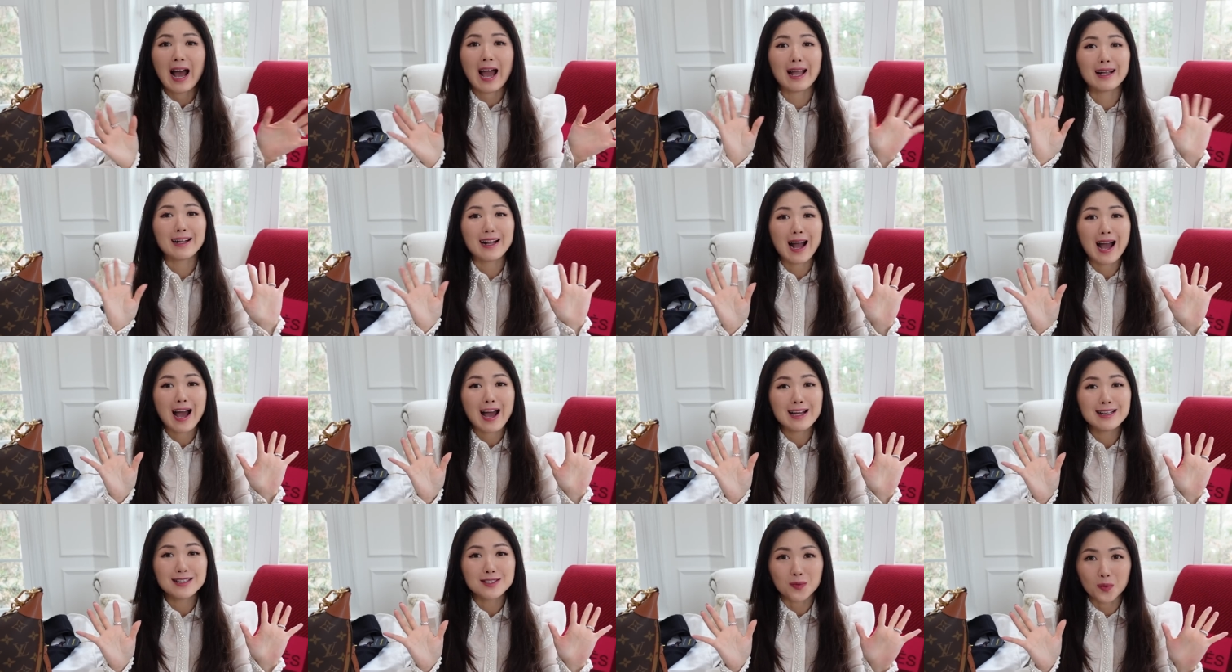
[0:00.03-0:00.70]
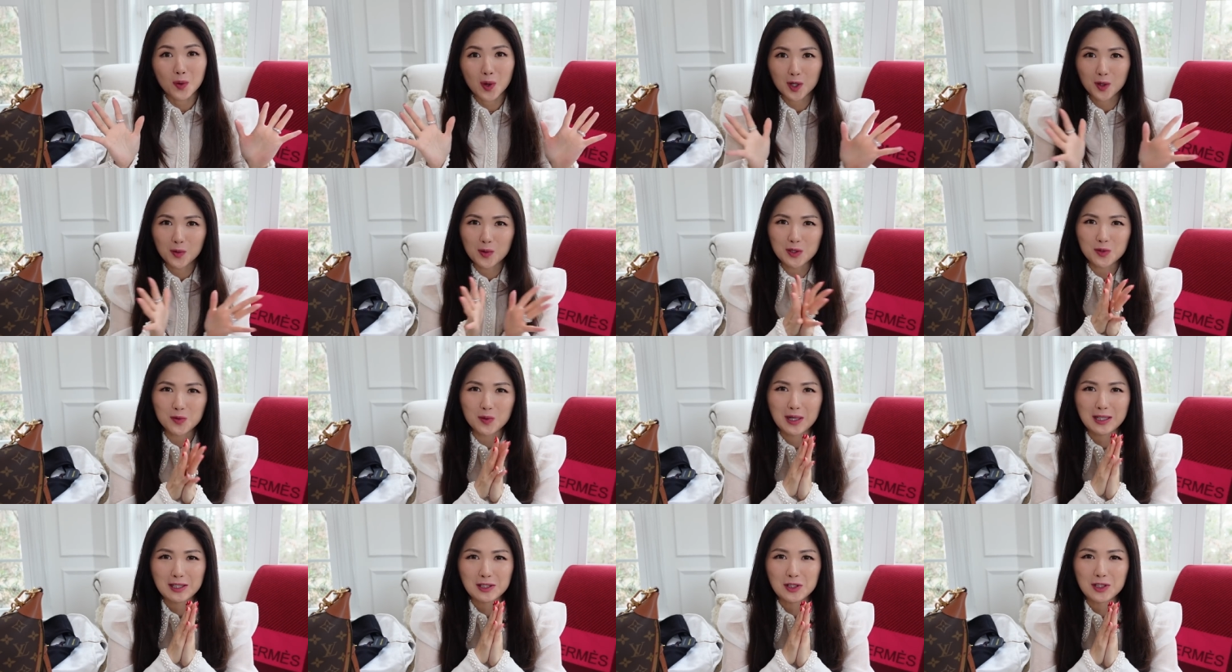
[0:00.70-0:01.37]
Hi guys, welcome back
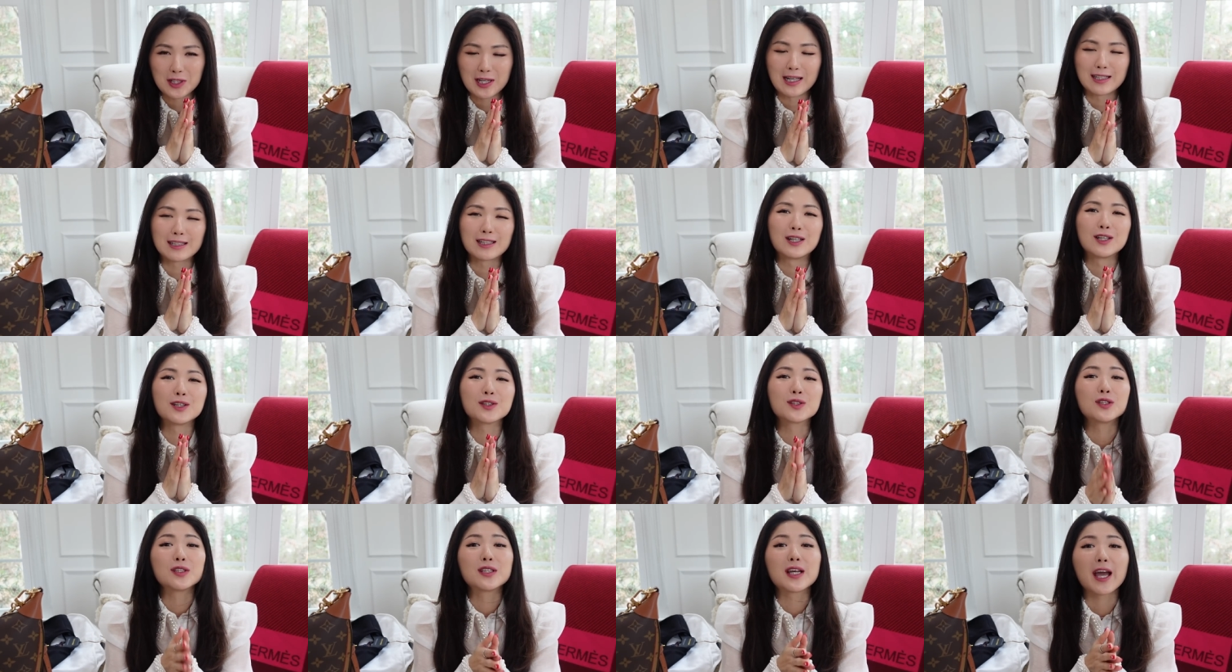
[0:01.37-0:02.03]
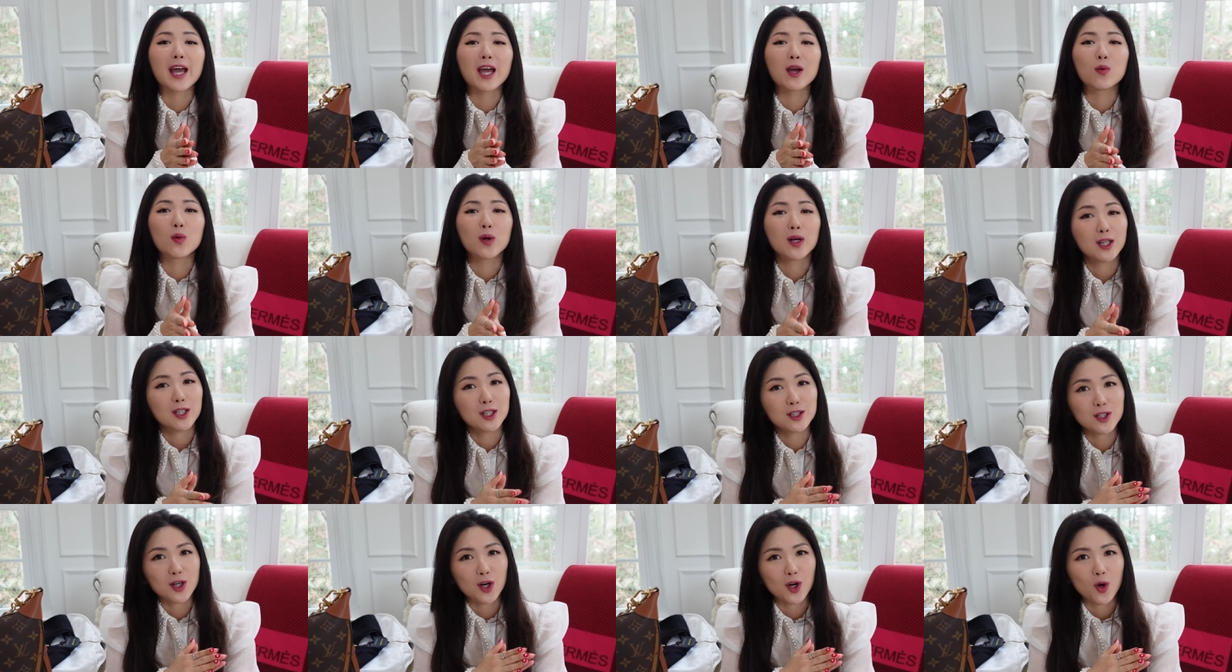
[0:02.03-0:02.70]
to my channel. Today we're
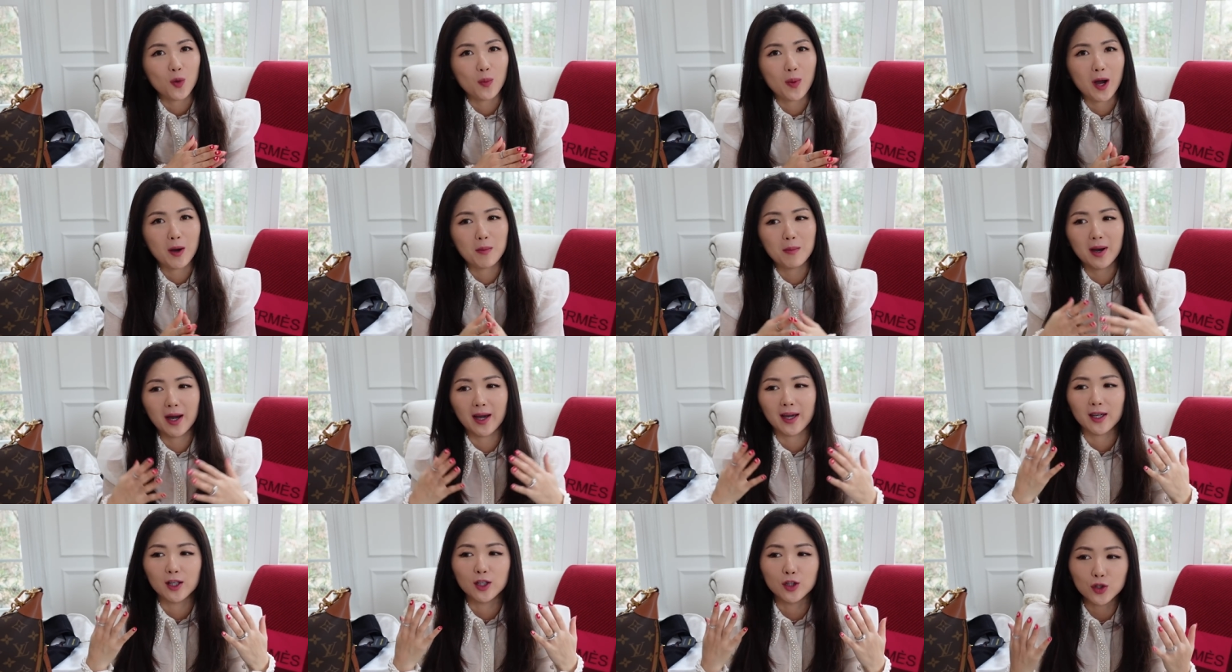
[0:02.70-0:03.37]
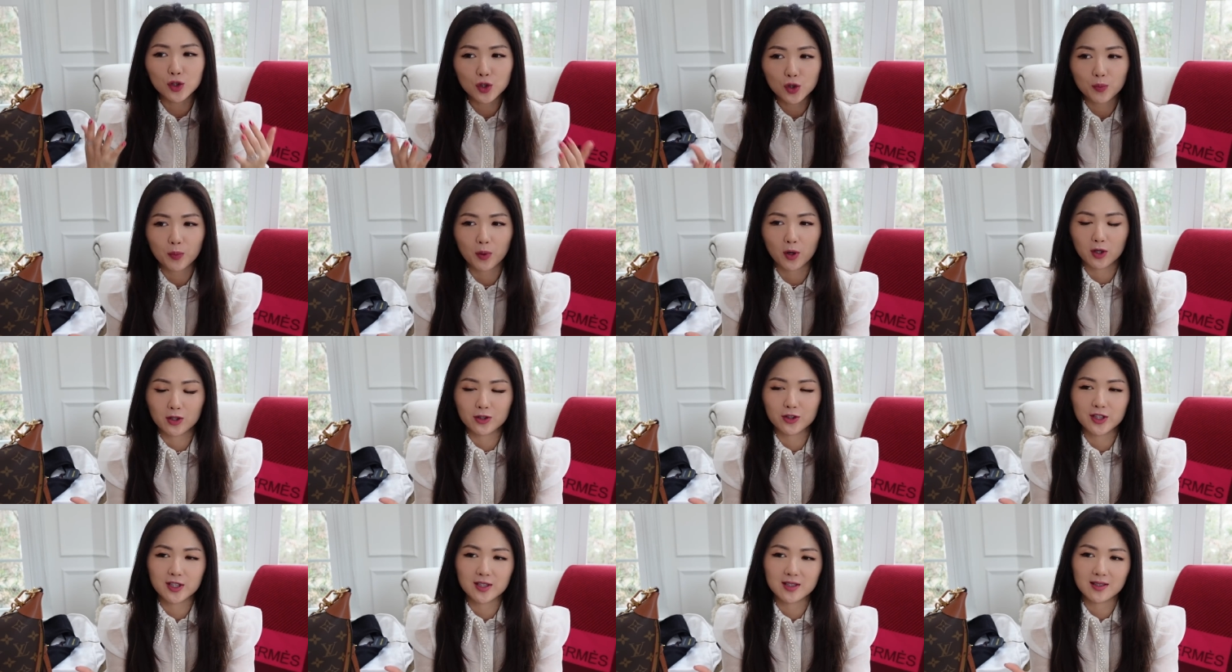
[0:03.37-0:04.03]
gonna talk about my new
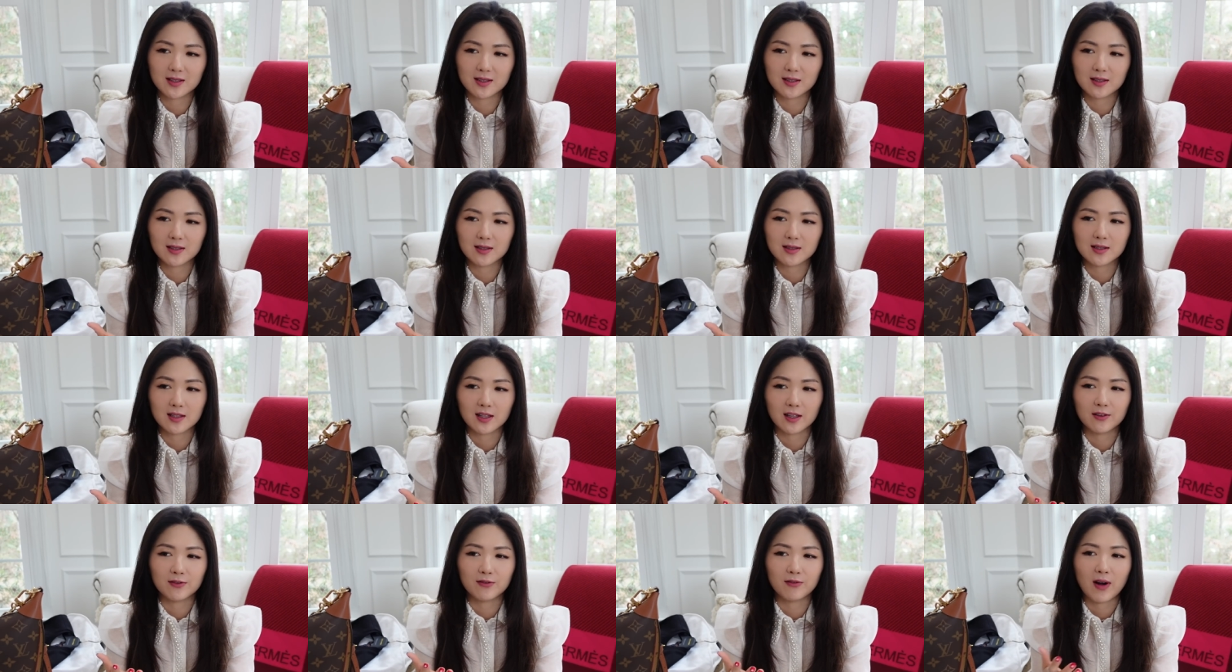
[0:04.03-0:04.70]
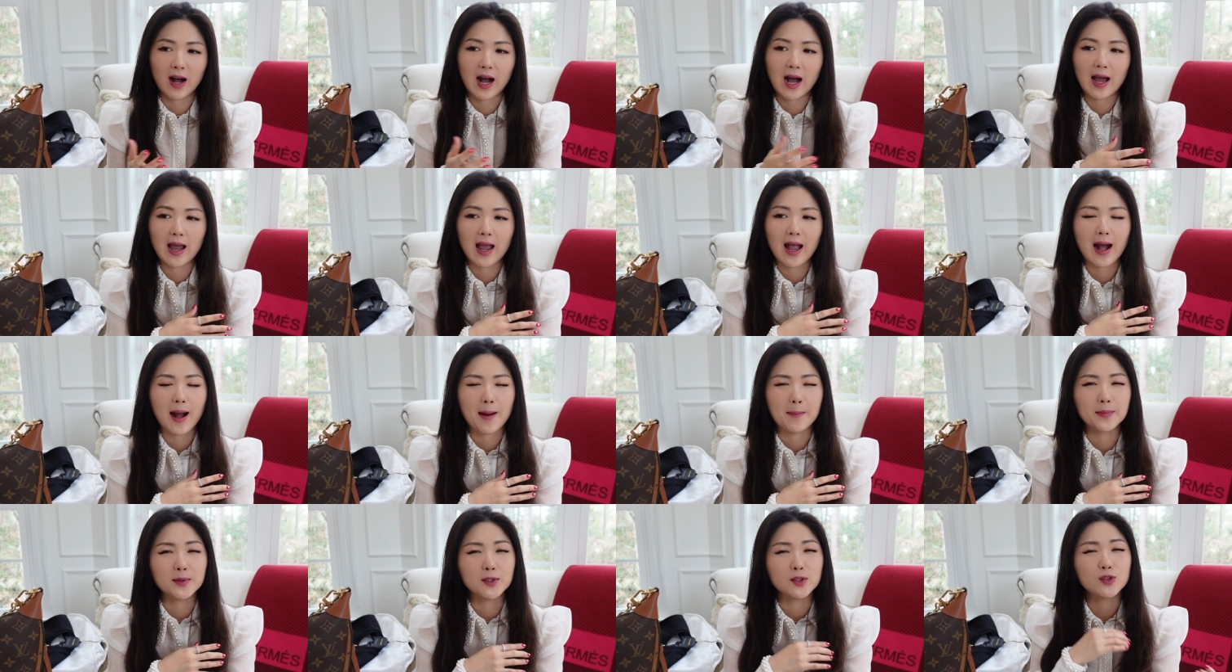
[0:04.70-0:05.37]
purchases, if I
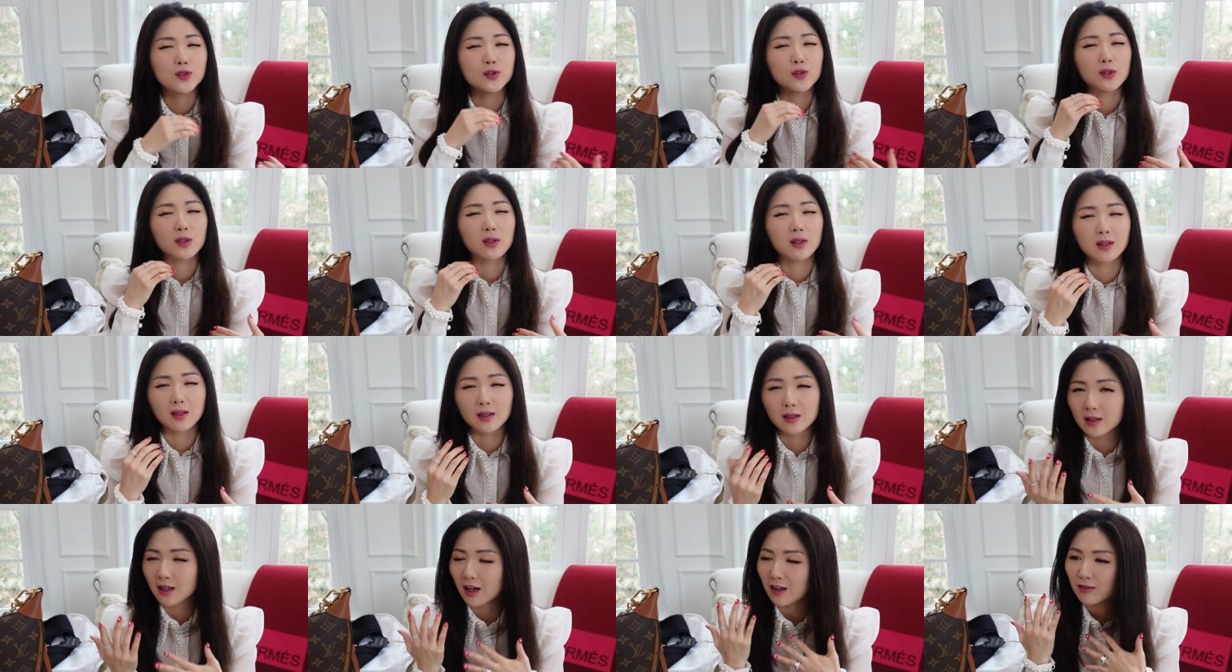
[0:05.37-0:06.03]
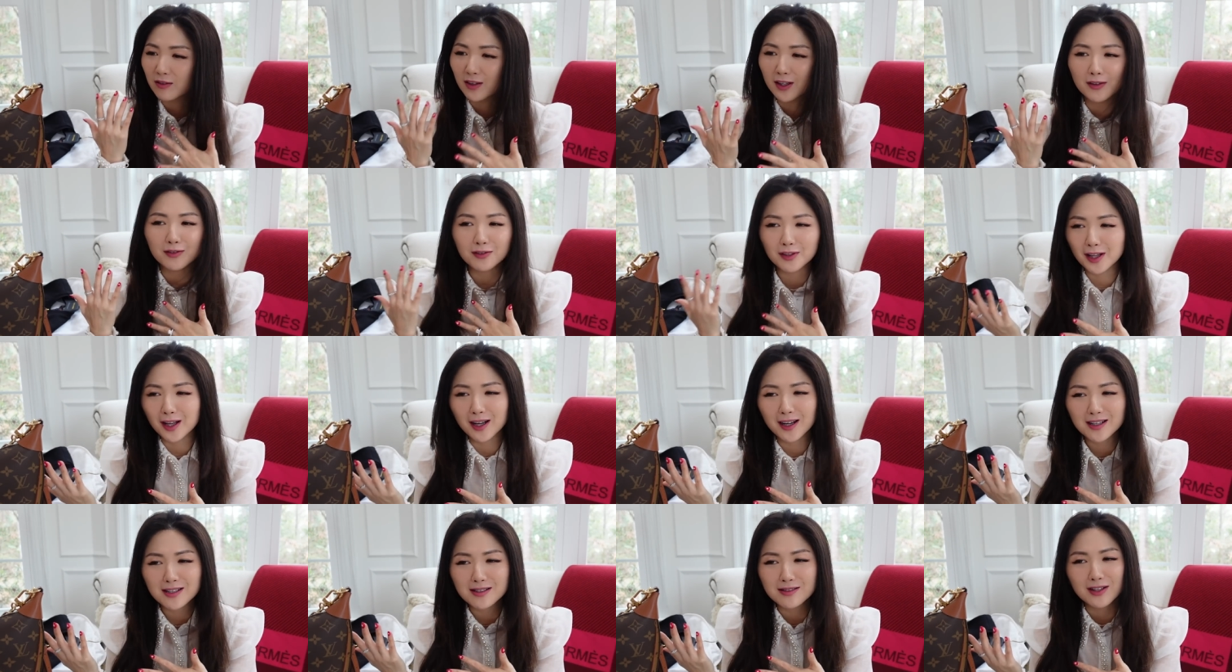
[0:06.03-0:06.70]
happen to love love
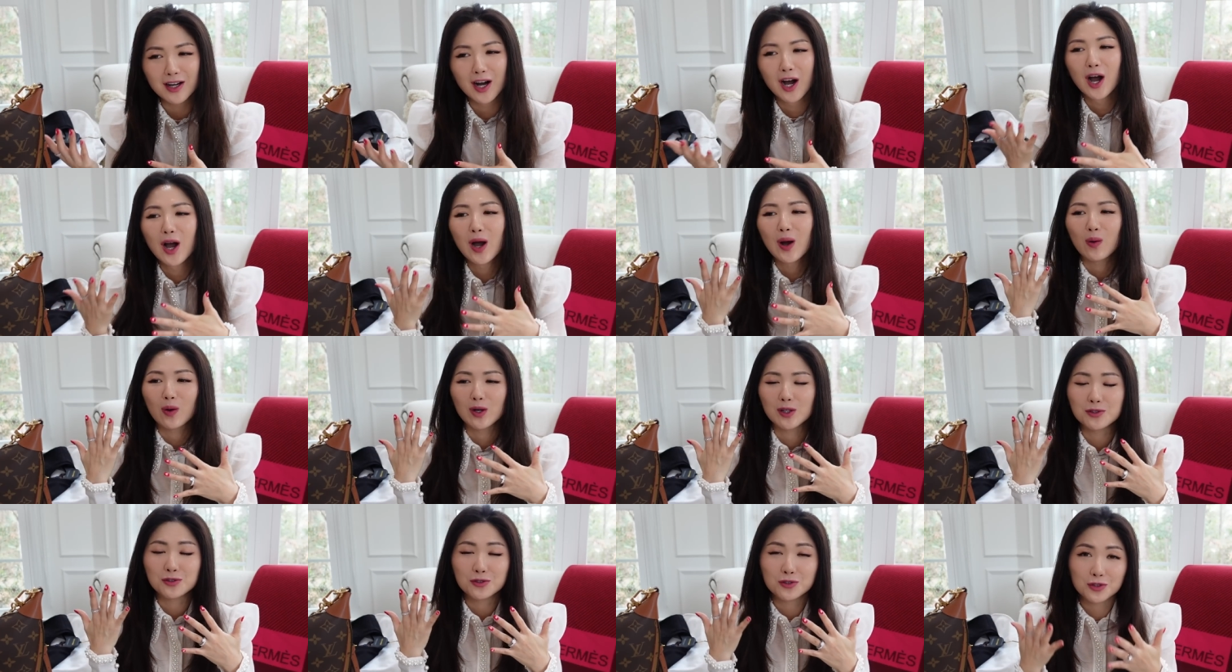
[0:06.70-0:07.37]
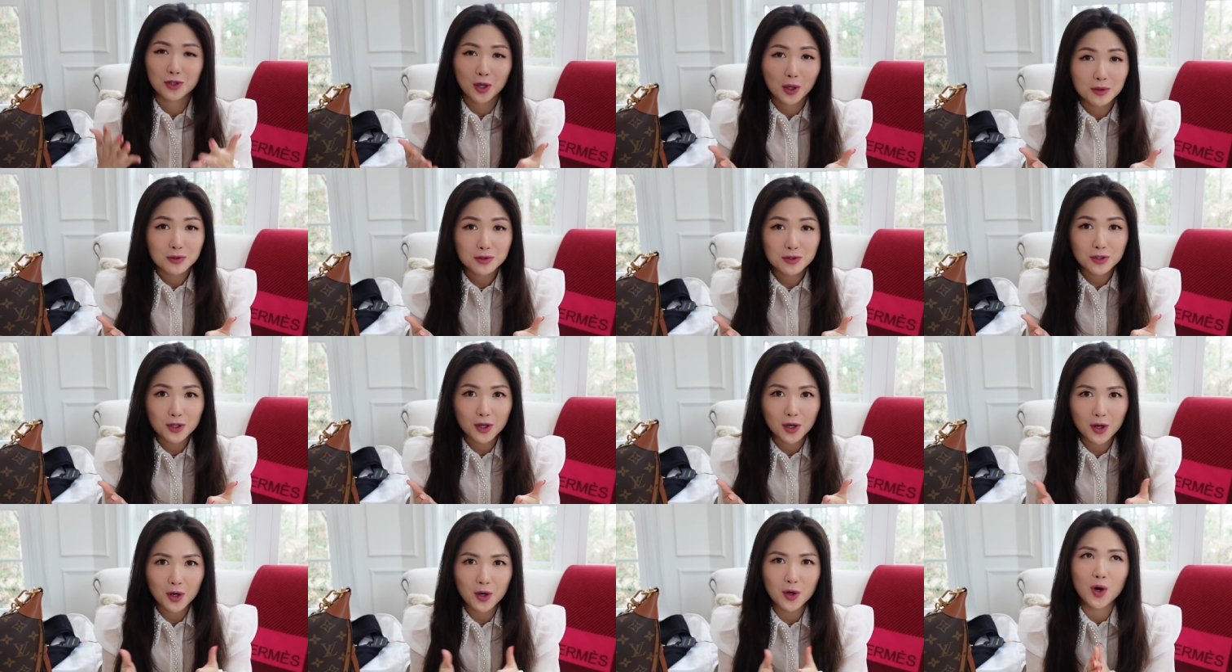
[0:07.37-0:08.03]
love or so
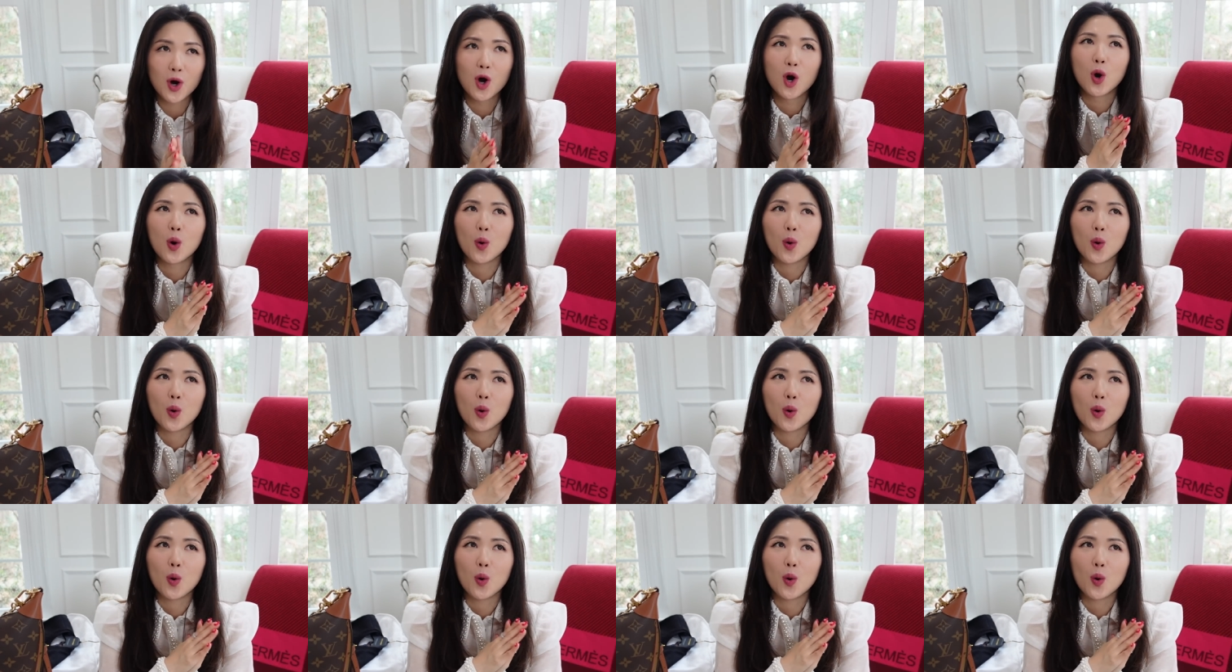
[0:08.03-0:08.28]
so,